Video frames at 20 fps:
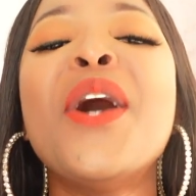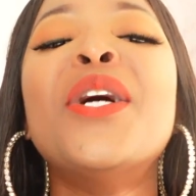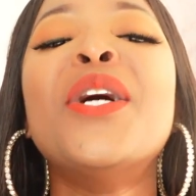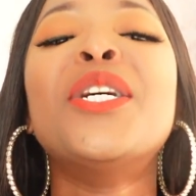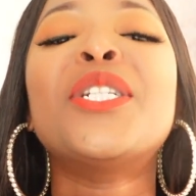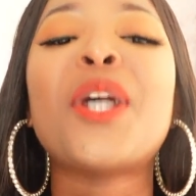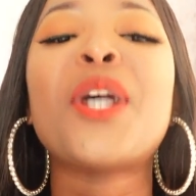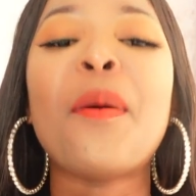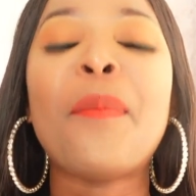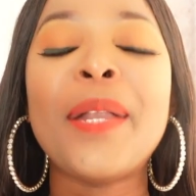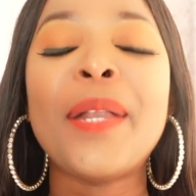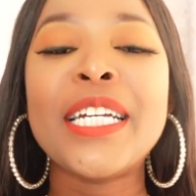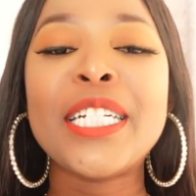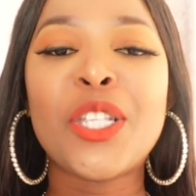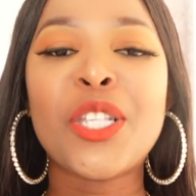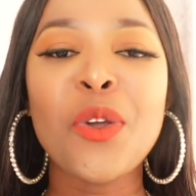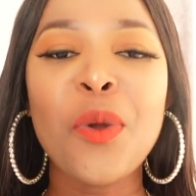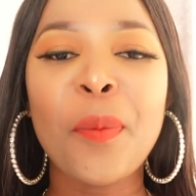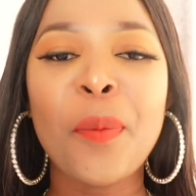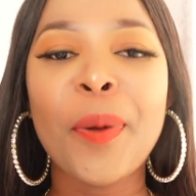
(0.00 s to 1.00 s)
So please
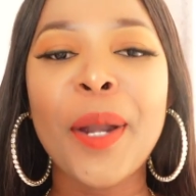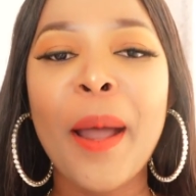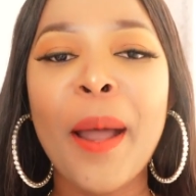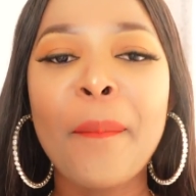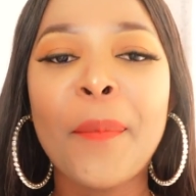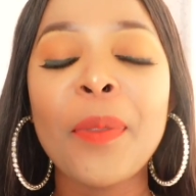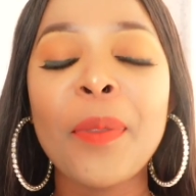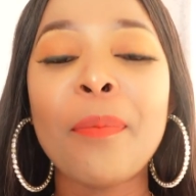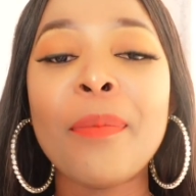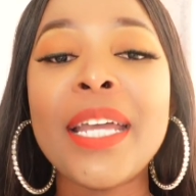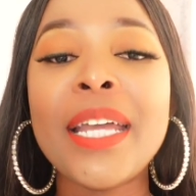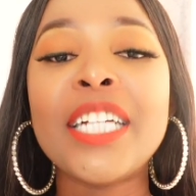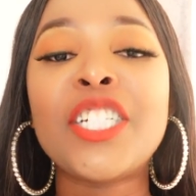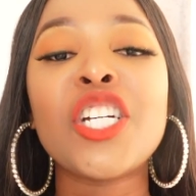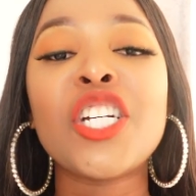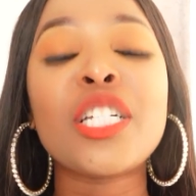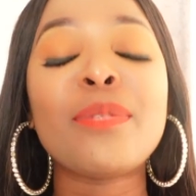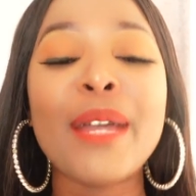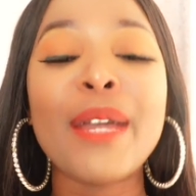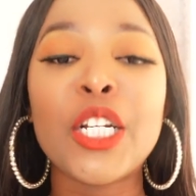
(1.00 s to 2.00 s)
do put up with me.
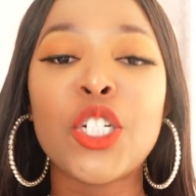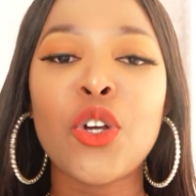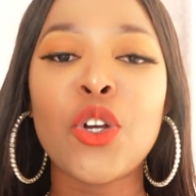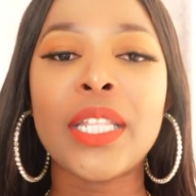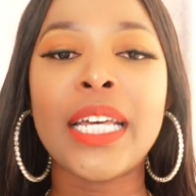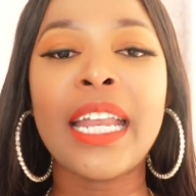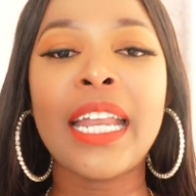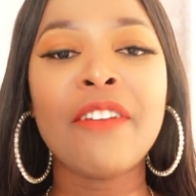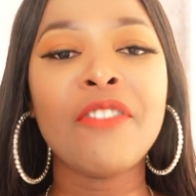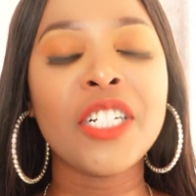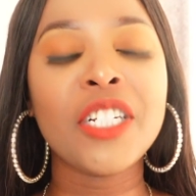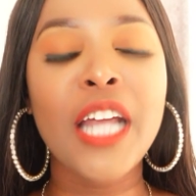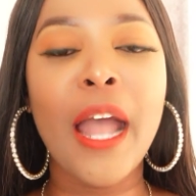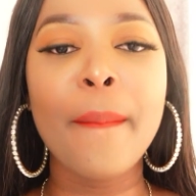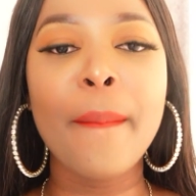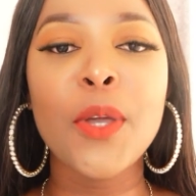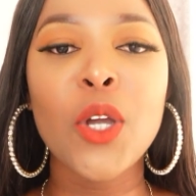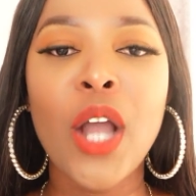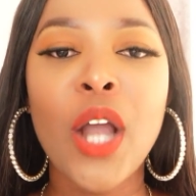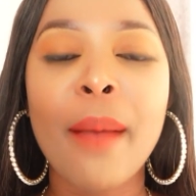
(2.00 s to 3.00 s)
Just make sure that every
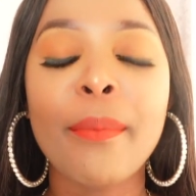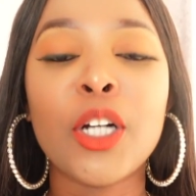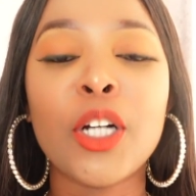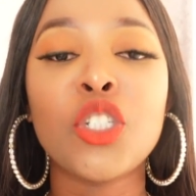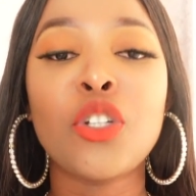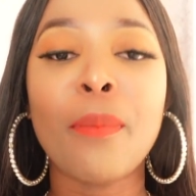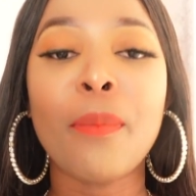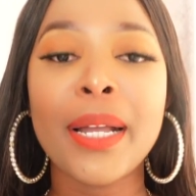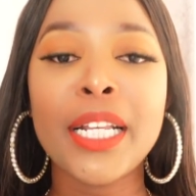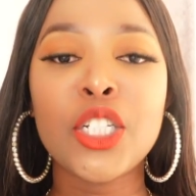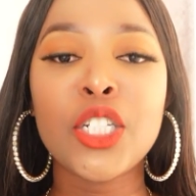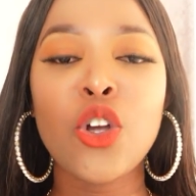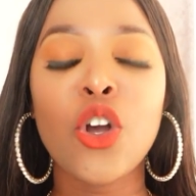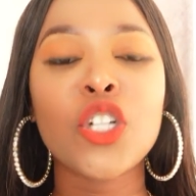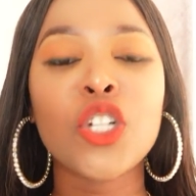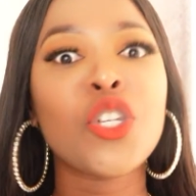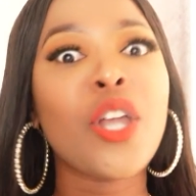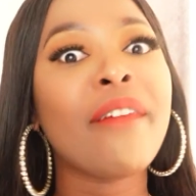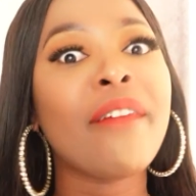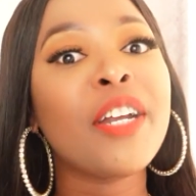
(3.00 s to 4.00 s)
time you come onto Mbali
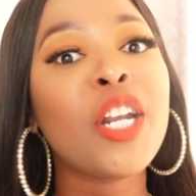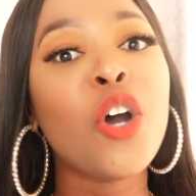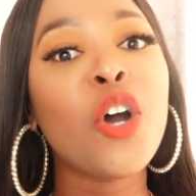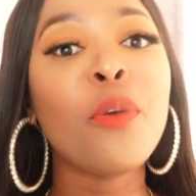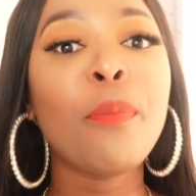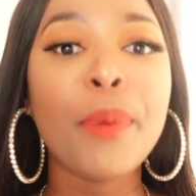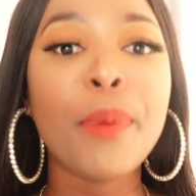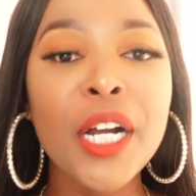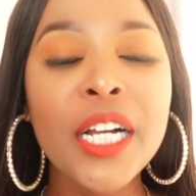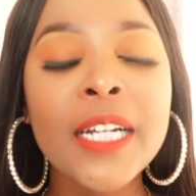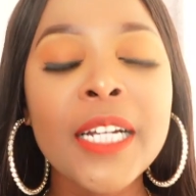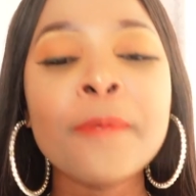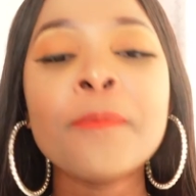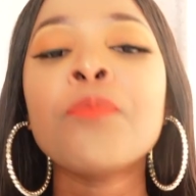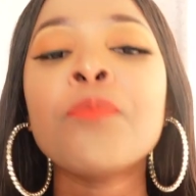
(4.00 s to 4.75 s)
Talks, you have a notebook.